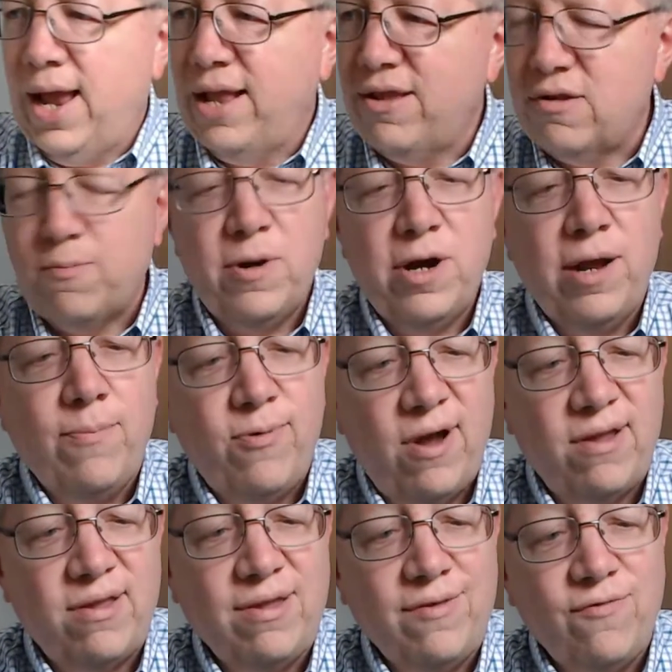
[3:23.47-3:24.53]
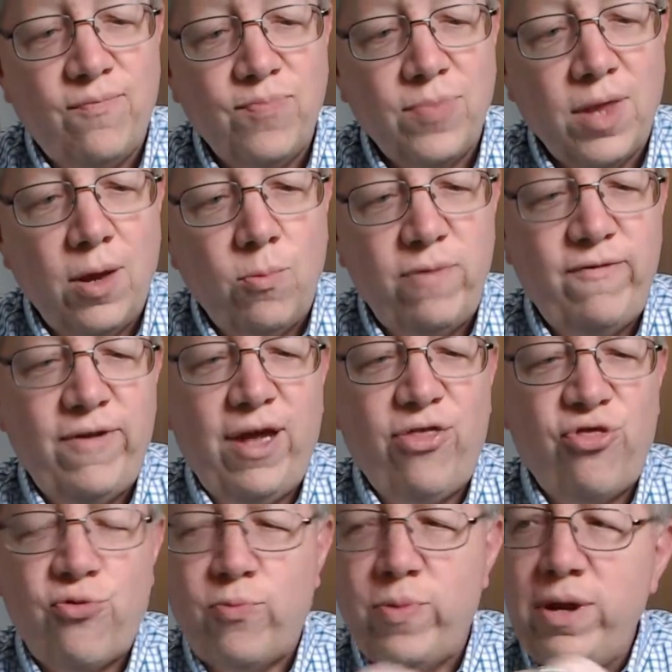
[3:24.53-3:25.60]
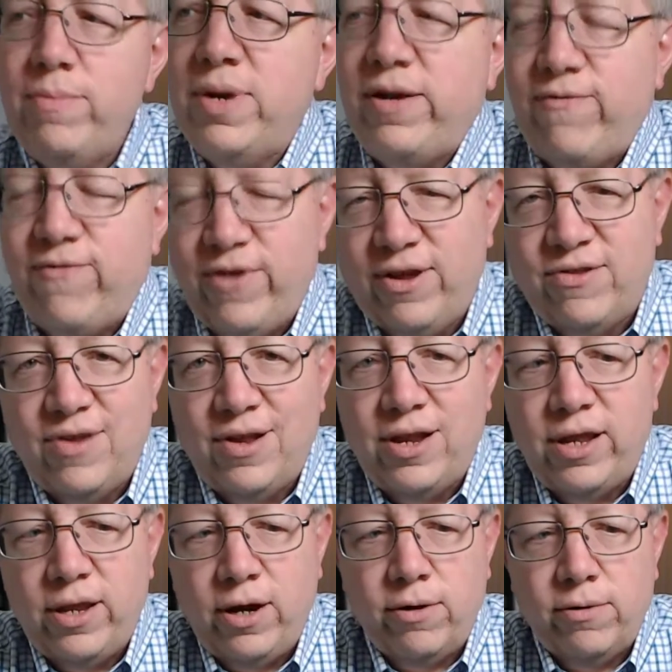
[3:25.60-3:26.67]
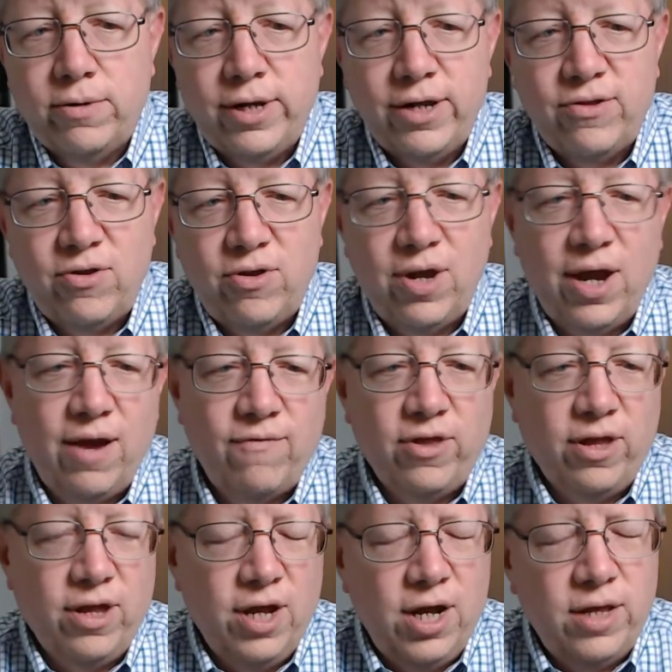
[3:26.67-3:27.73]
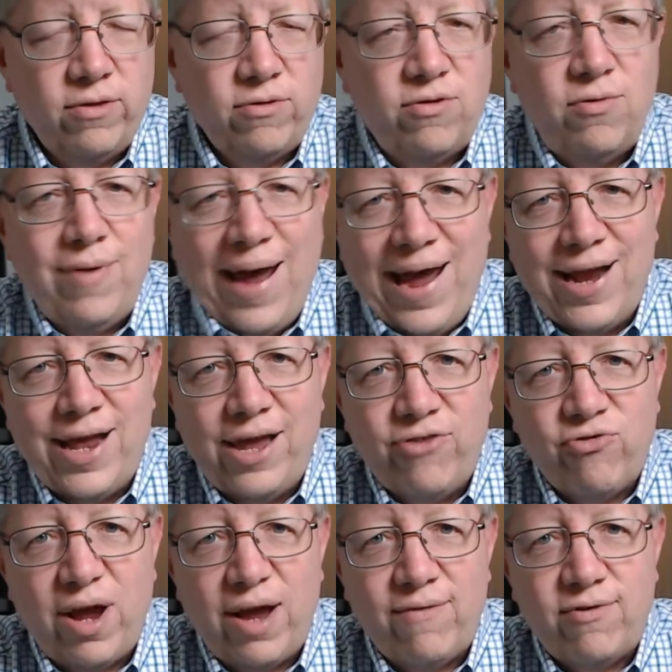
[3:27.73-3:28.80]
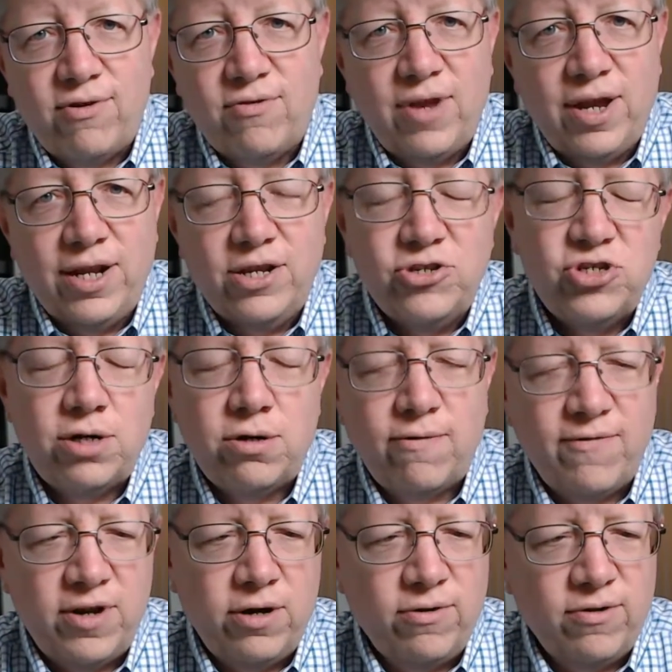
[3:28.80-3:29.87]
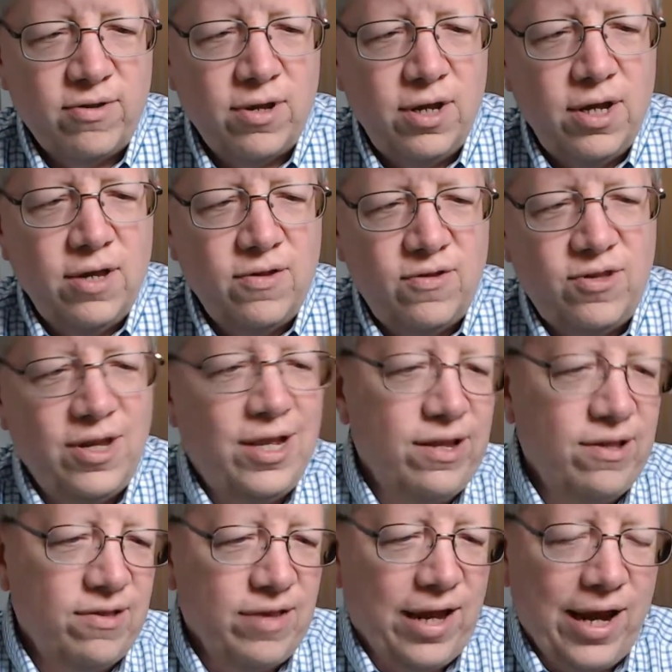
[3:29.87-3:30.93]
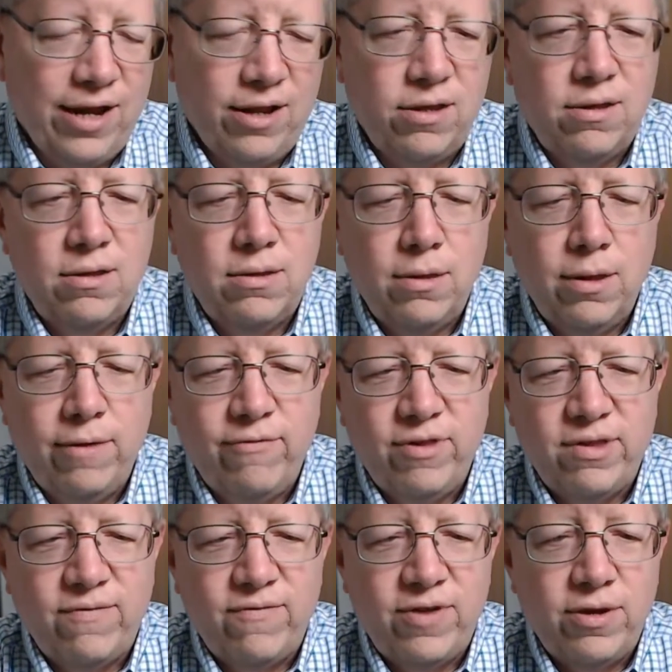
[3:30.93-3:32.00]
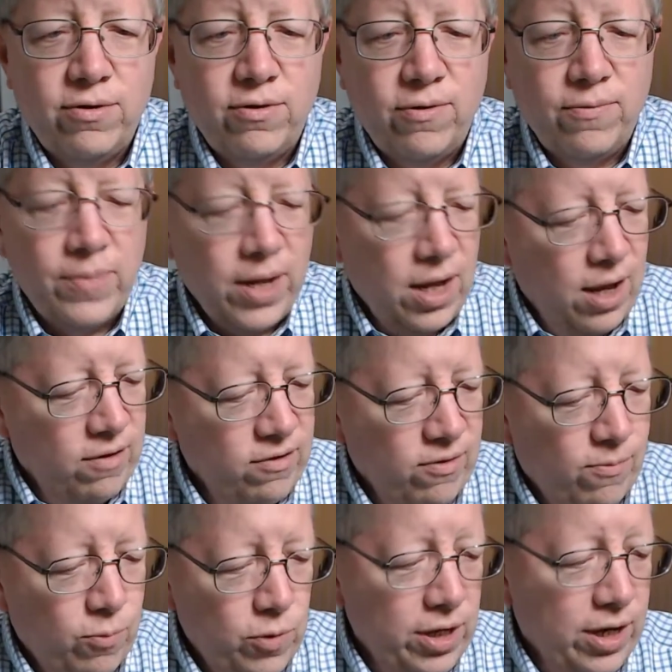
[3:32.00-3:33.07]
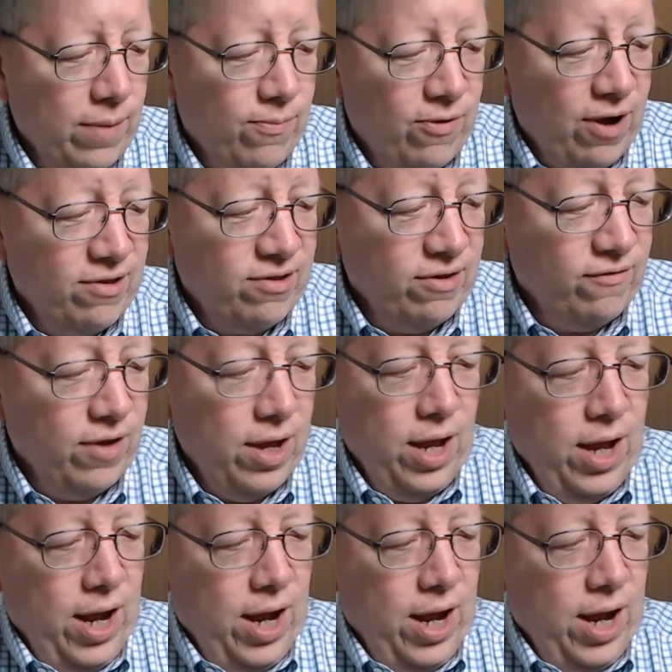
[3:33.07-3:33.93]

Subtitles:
It's pretty impressive. We've got 3 minifigs sitting in there, right? So you have the 2 AT-AT drivers and then Genevieres sitting inside of this vehicle. So really impressive.